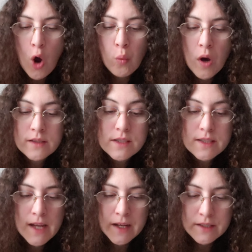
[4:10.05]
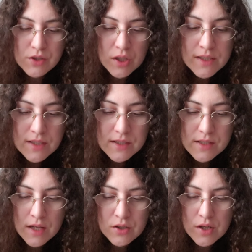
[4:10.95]
One day, Jesus
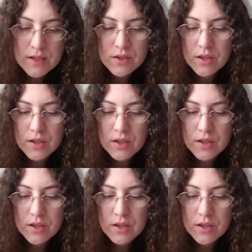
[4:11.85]
said to his